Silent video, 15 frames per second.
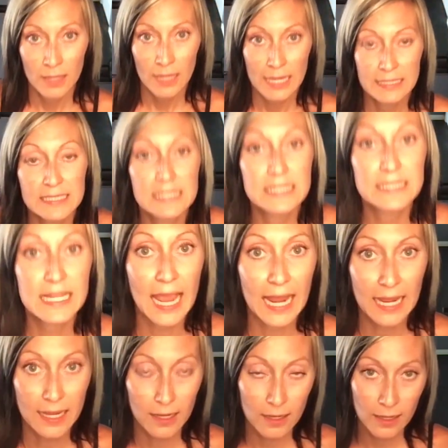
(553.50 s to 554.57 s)
and steak
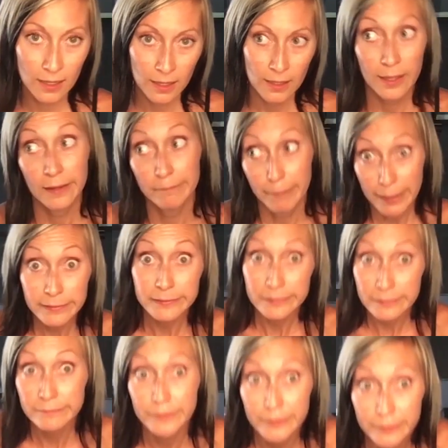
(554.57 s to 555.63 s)
and
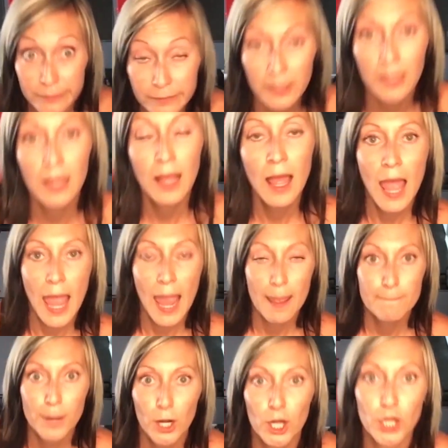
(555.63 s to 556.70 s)
Mexican food and
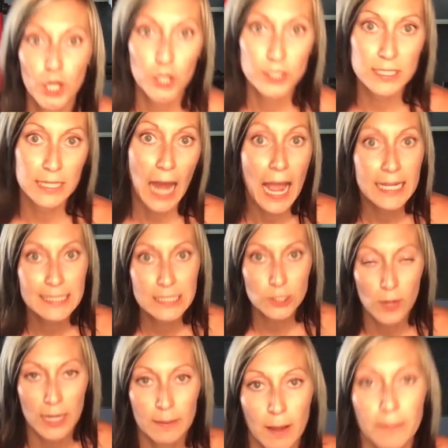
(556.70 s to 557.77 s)
burgers and ice
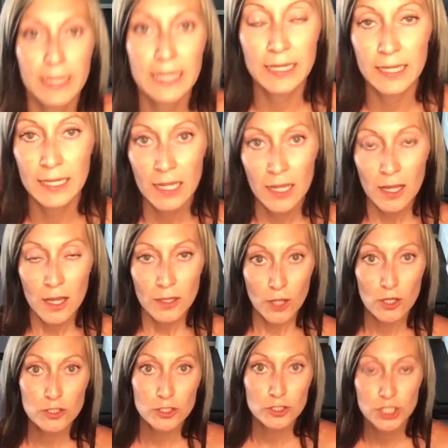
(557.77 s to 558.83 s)
cream. I mean,
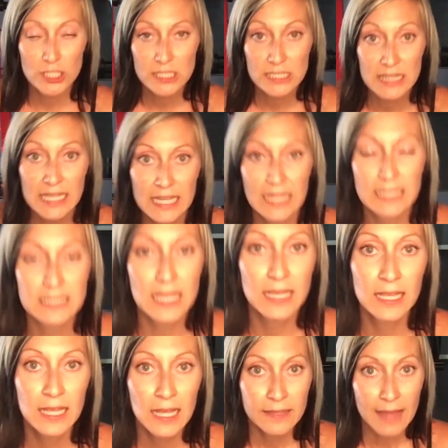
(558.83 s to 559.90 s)
those are just things
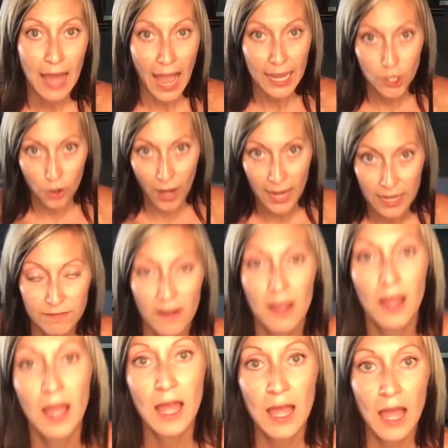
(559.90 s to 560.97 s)
that I crave.
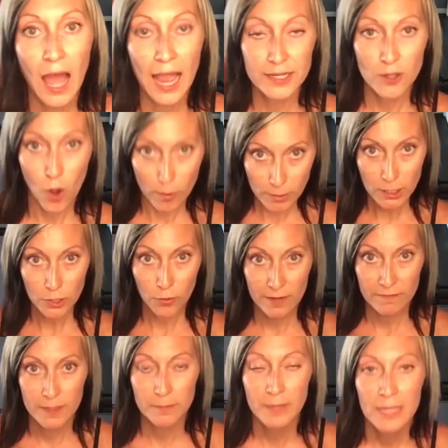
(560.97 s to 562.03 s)
I know I'm gonna crave
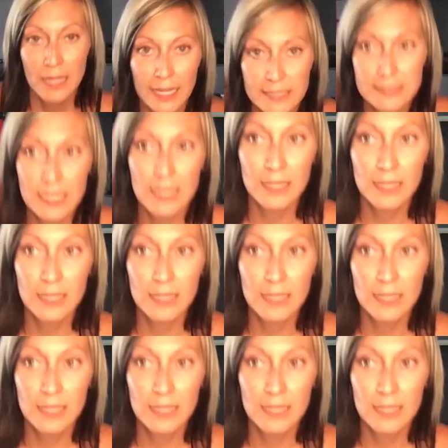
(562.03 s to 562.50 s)
them. It's